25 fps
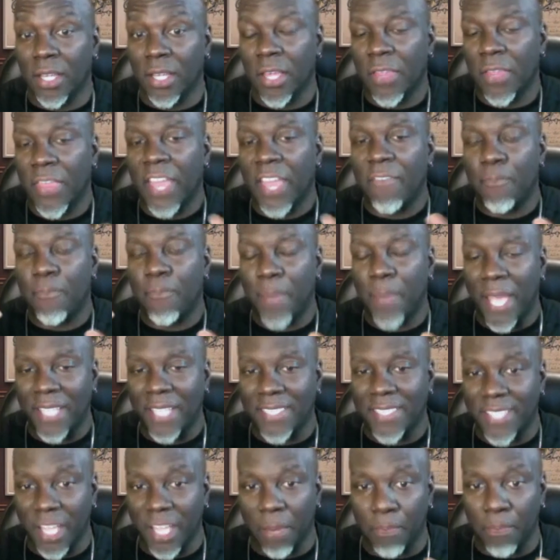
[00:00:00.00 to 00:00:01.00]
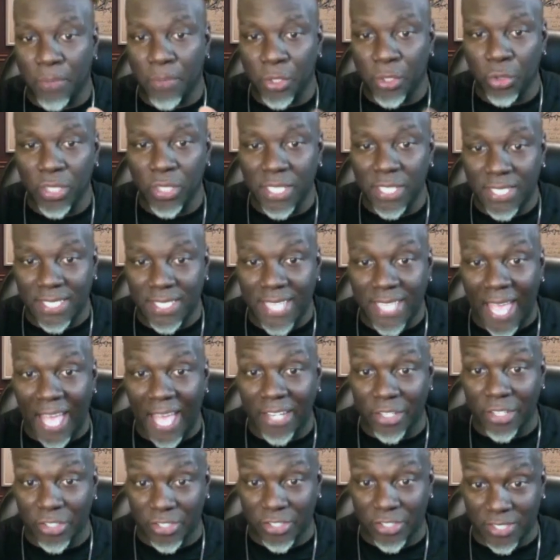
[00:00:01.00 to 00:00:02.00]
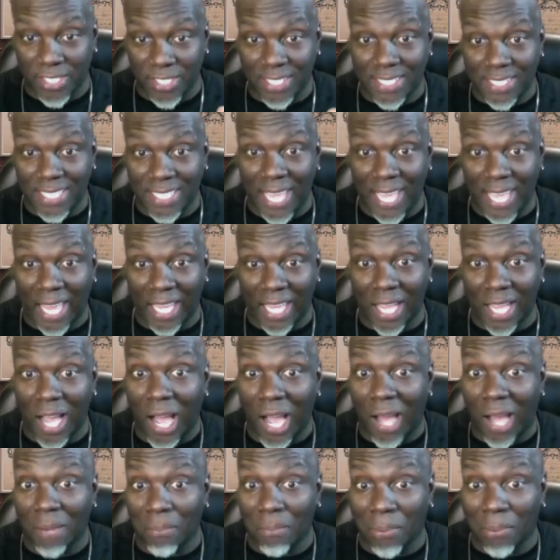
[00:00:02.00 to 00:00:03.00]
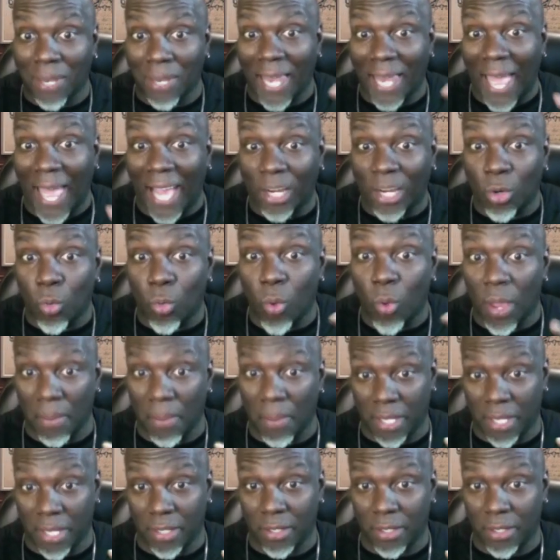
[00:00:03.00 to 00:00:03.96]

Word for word: They've based their beauty standards today on black women.